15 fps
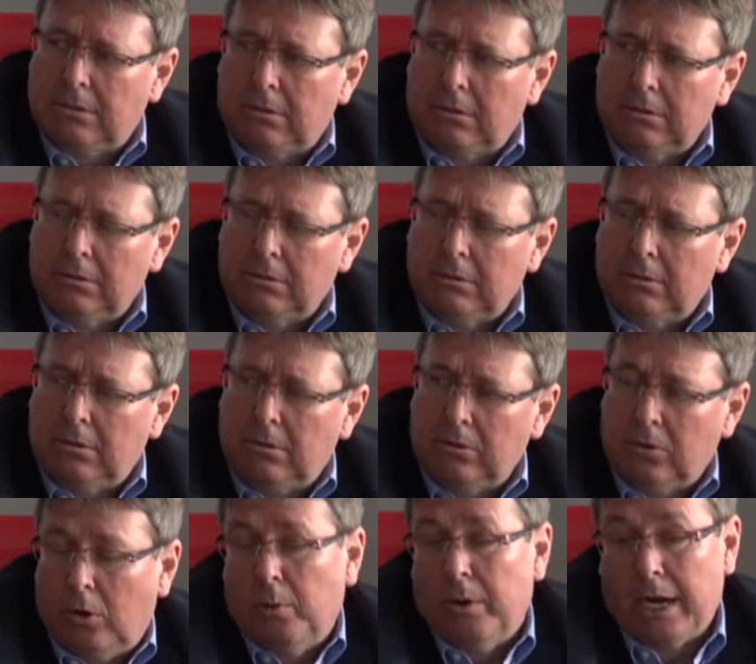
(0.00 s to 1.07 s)
on
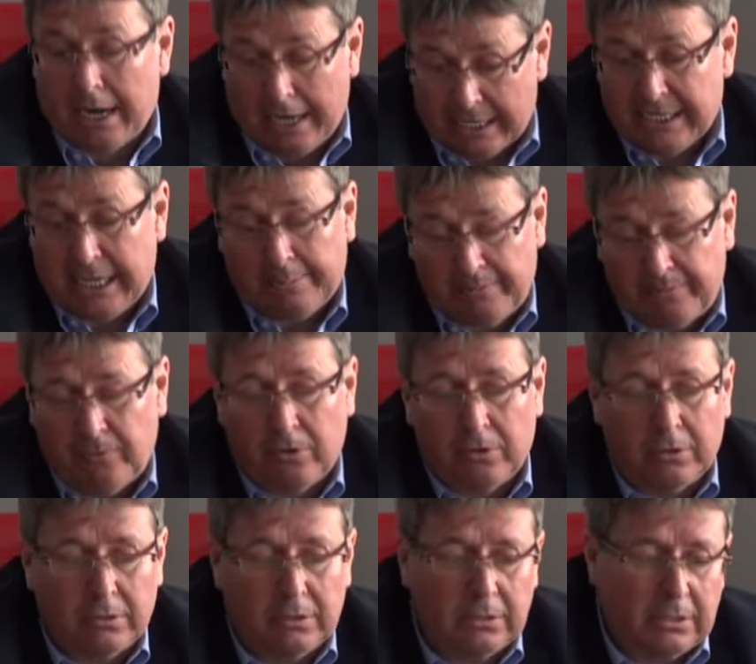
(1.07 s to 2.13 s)
OER, except
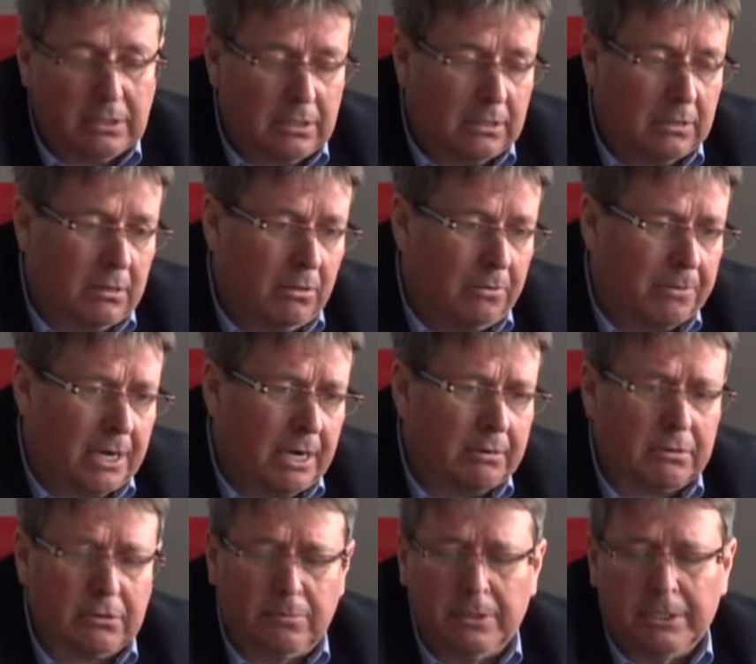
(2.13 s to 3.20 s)
for OER
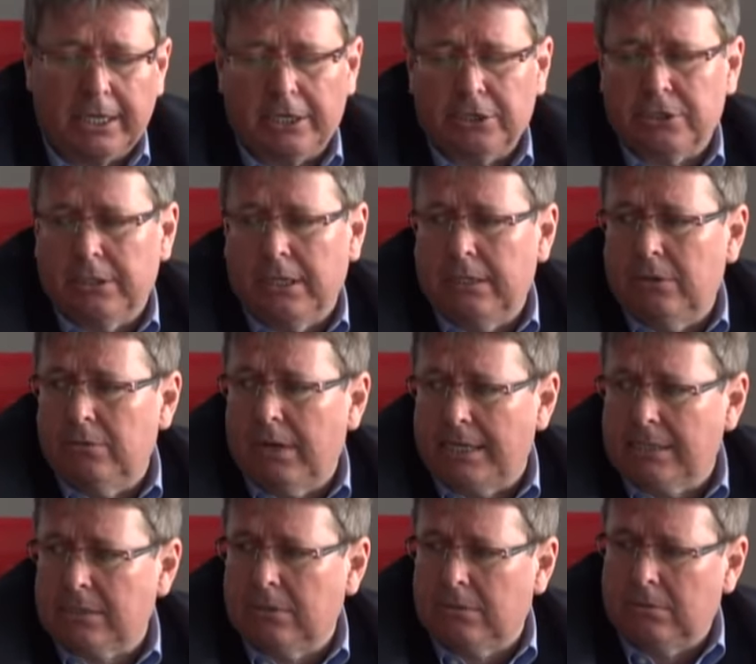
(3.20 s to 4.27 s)
recommendation and
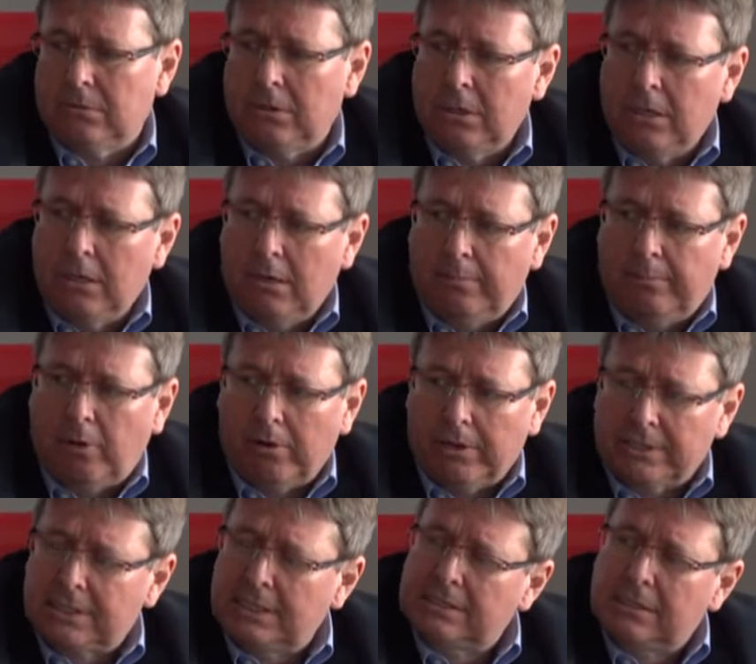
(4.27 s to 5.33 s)
UNESCO
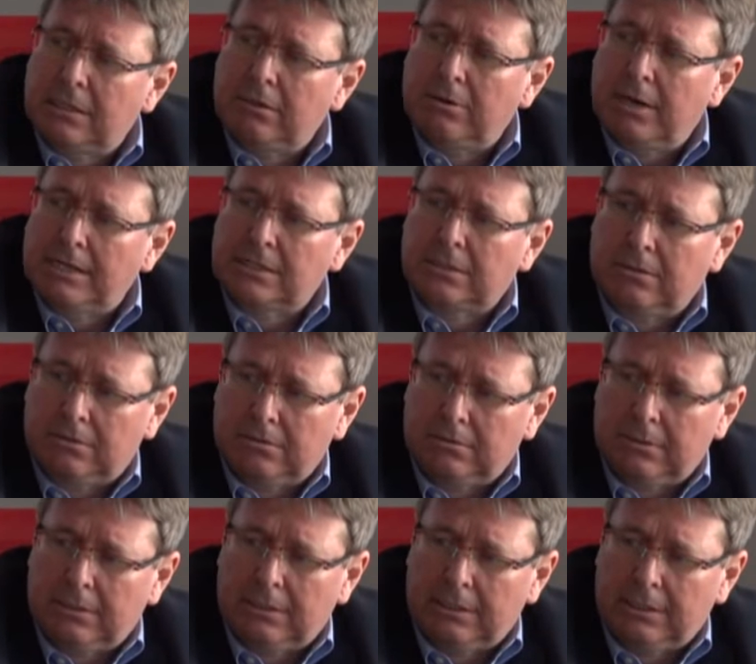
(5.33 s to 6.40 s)
policies and
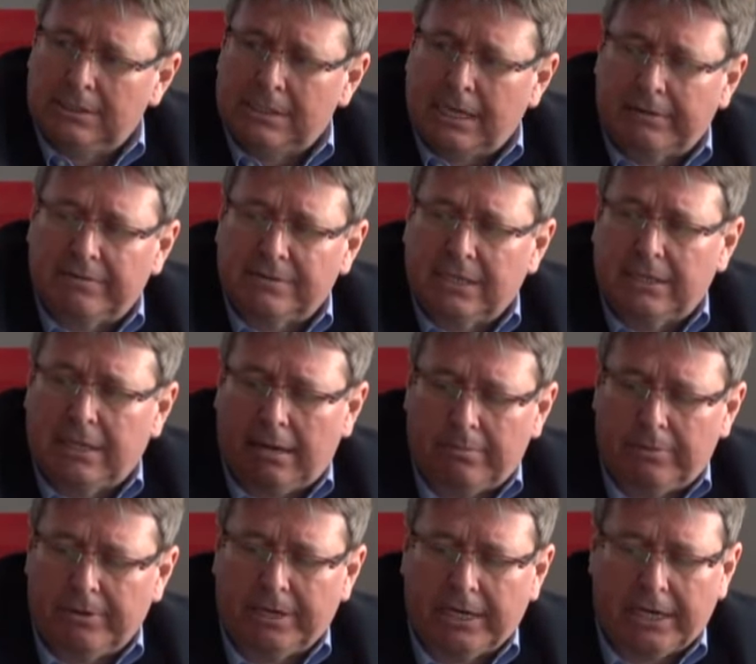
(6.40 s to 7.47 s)
UNESCO incentives that they are
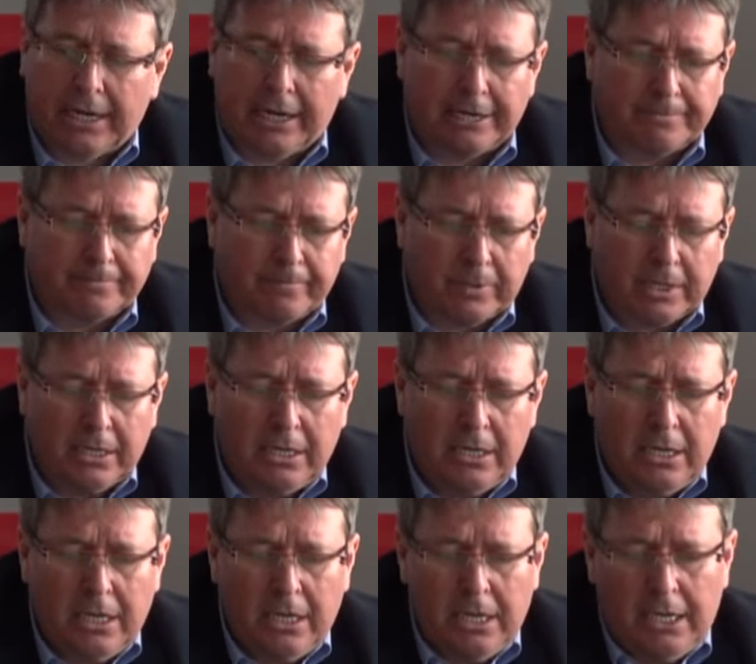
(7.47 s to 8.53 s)
bringing in.
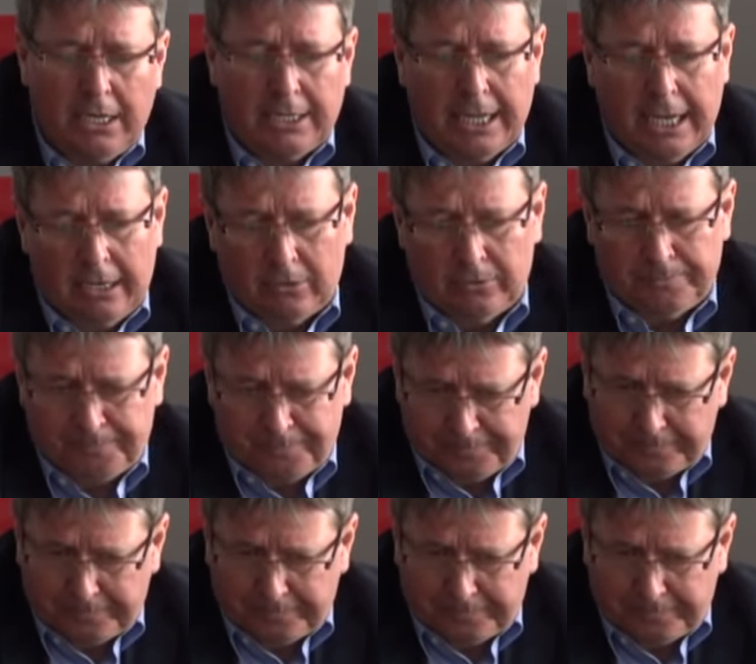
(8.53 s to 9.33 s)
Now,